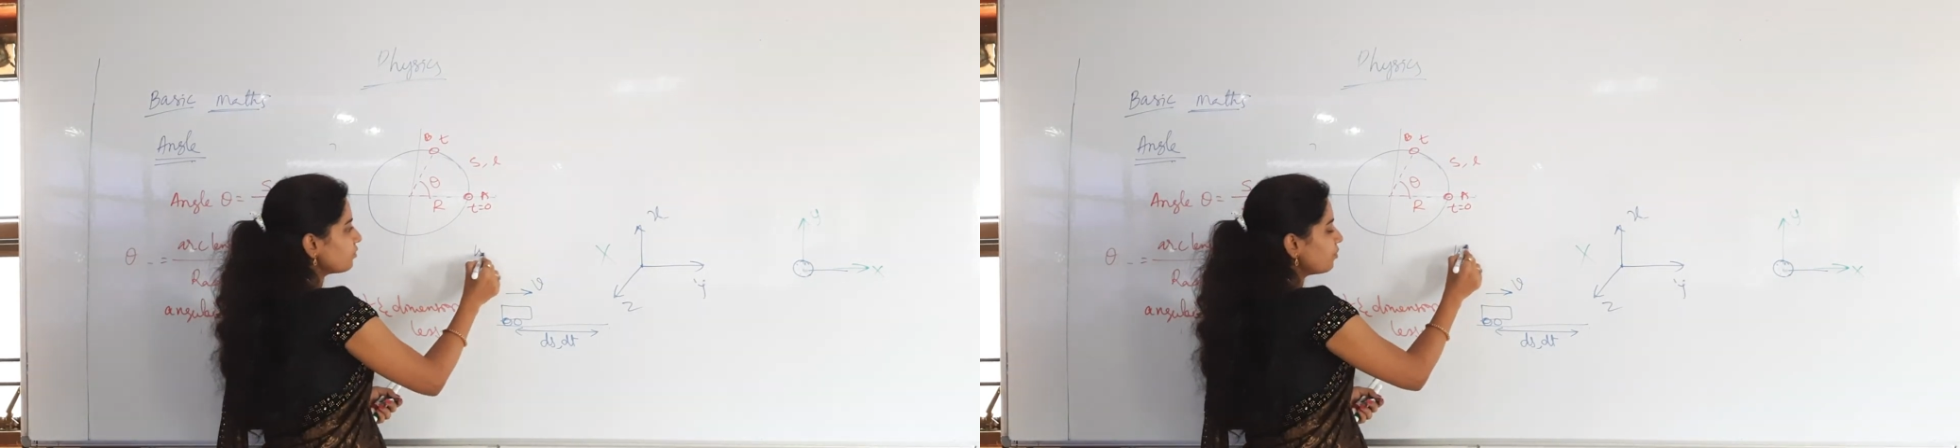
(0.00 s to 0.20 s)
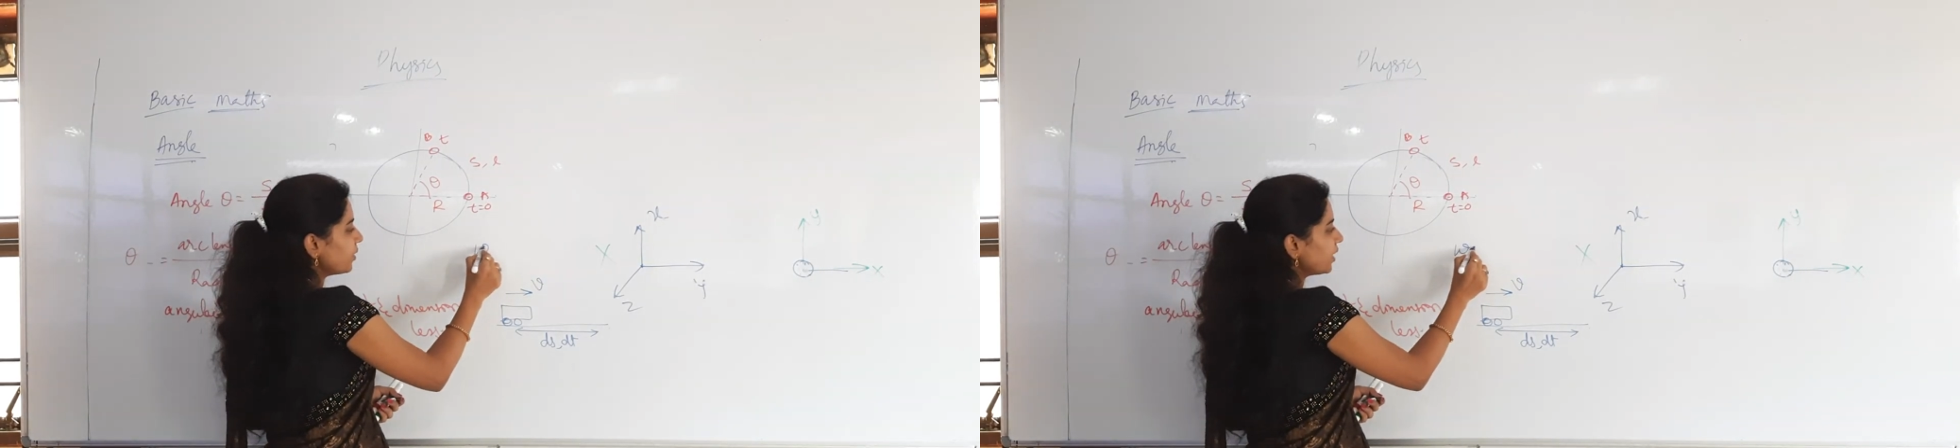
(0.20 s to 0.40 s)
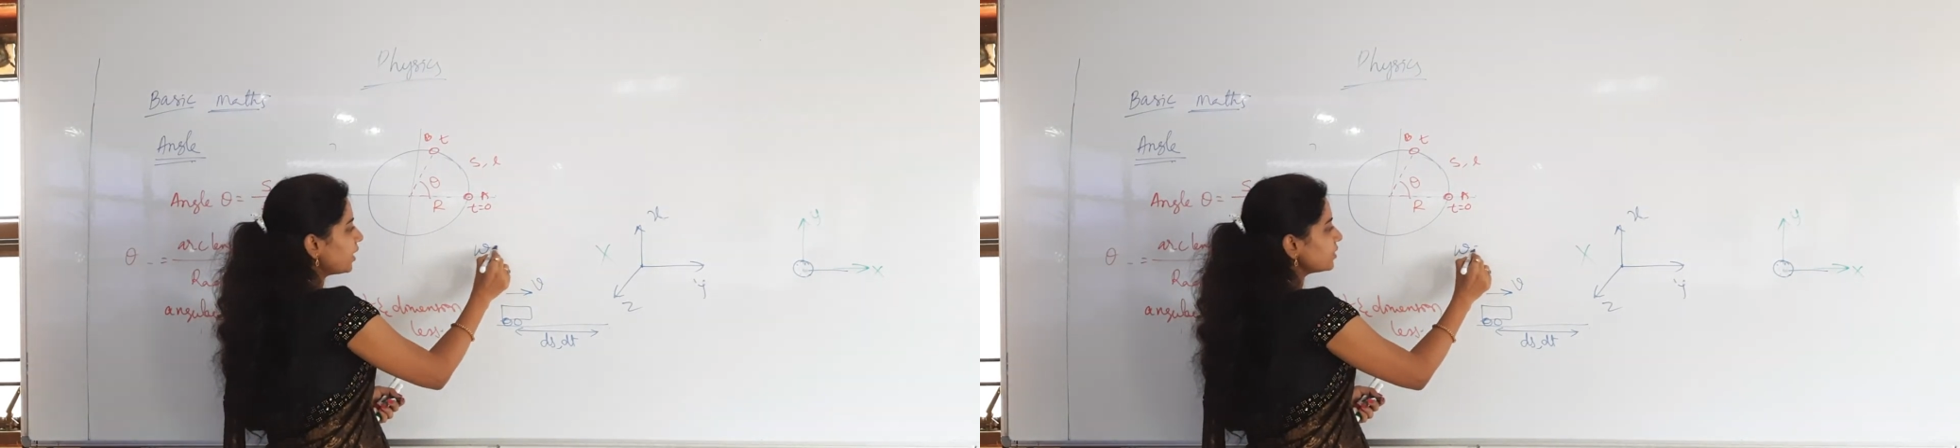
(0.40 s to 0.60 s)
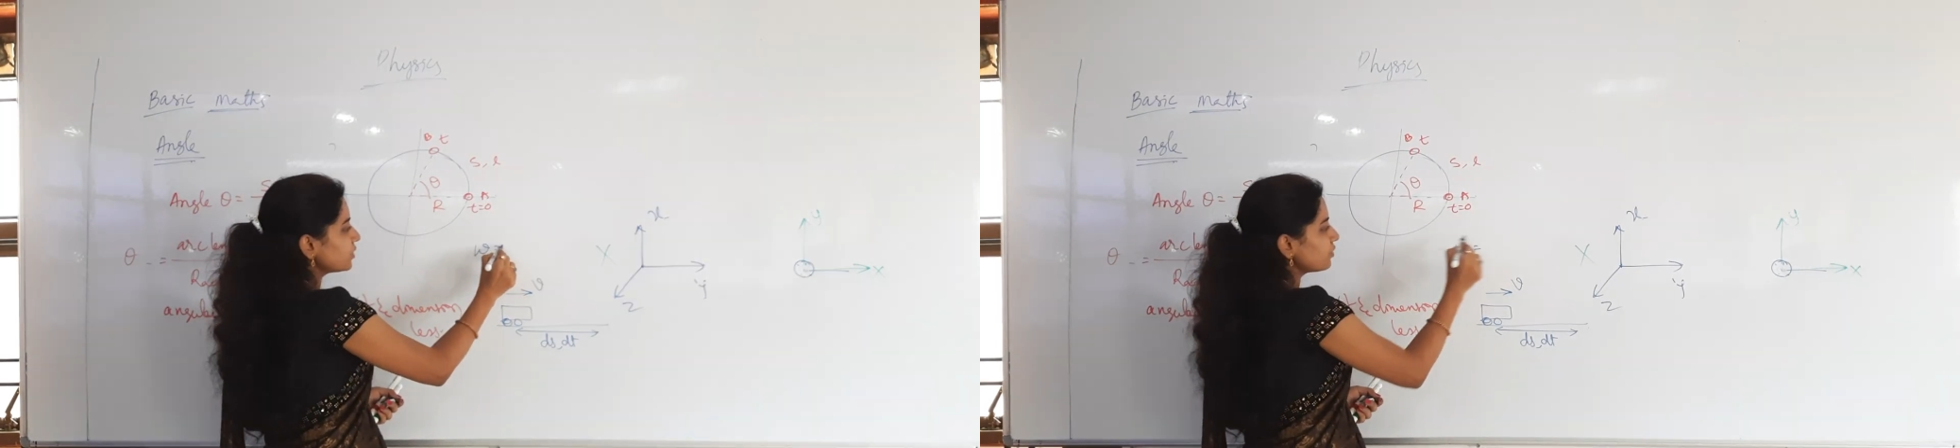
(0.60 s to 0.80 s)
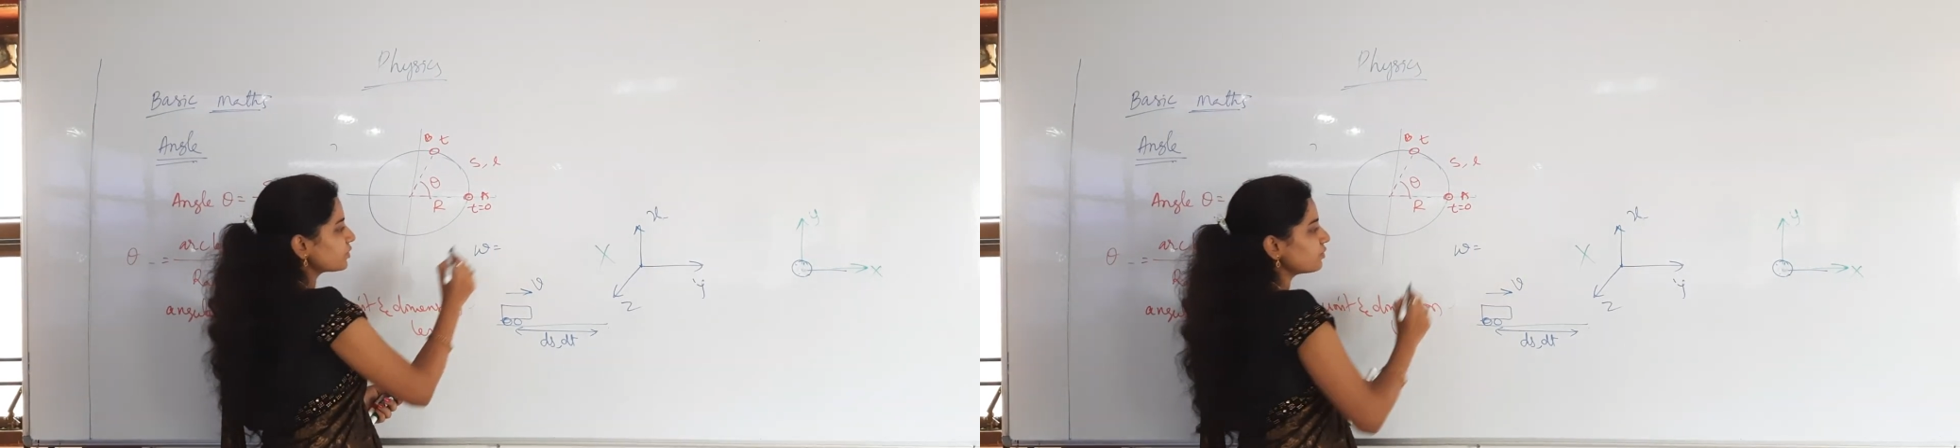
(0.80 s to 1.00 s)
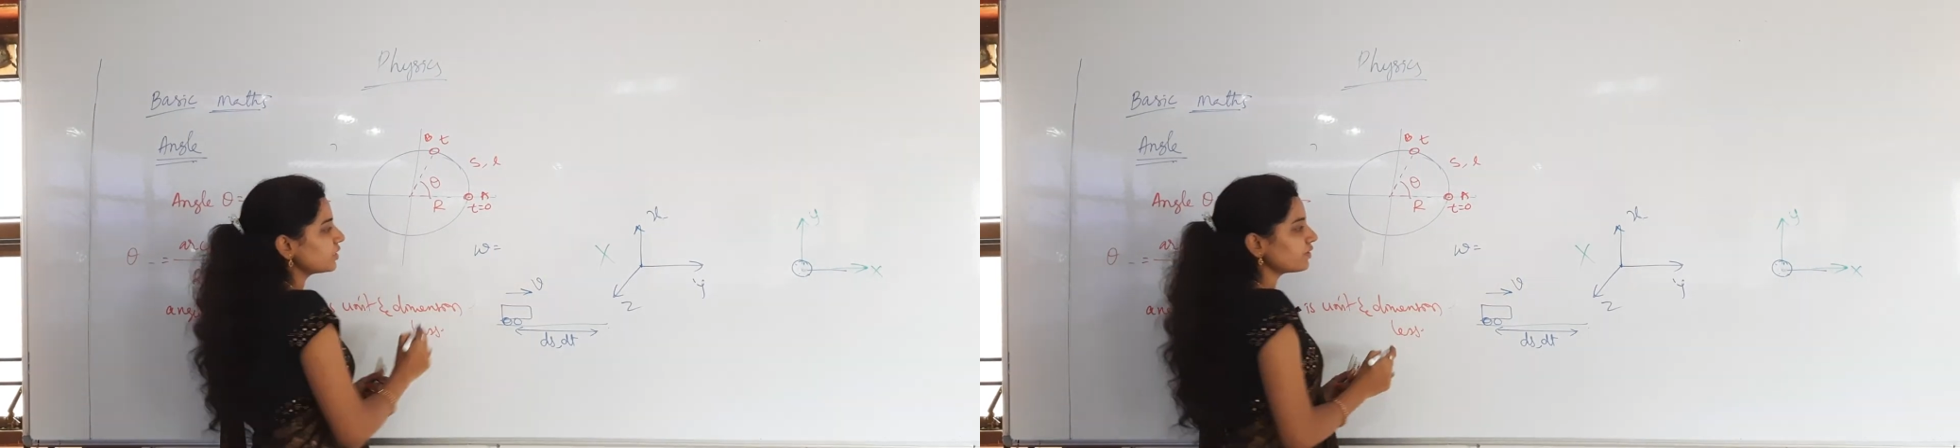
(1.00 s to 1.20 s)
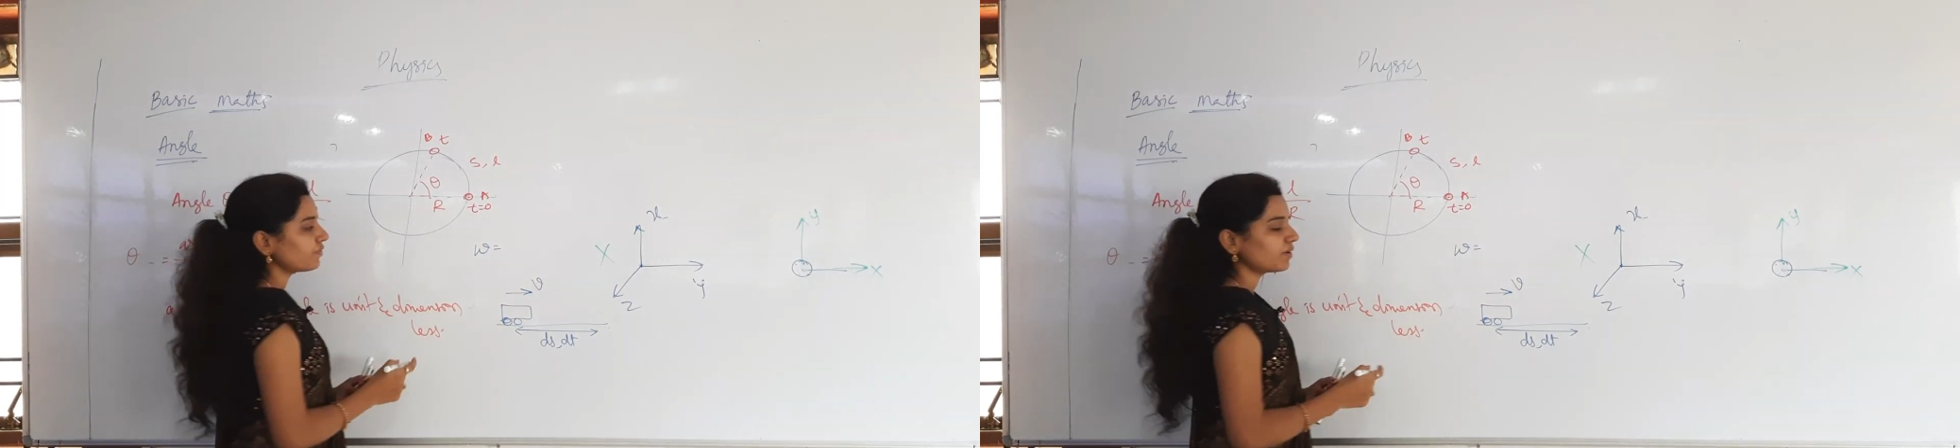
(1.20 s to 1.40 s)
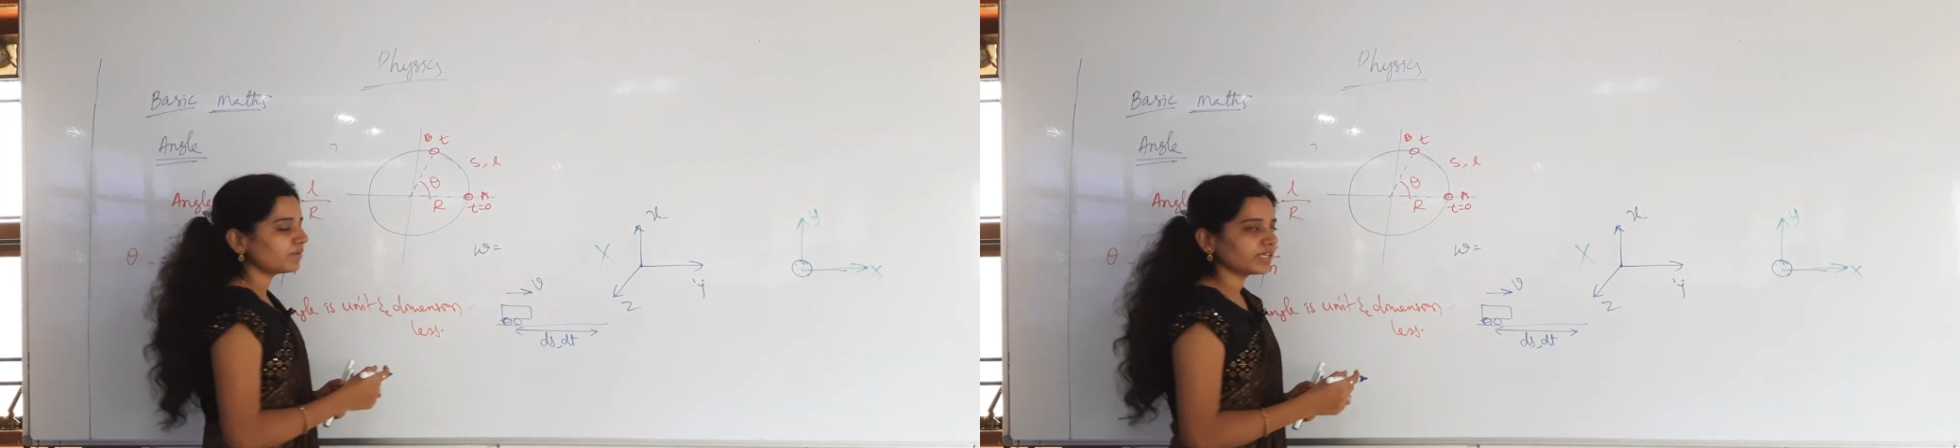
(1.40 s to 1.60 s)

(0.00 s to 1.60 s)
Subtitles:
omega is equals to, what is the formula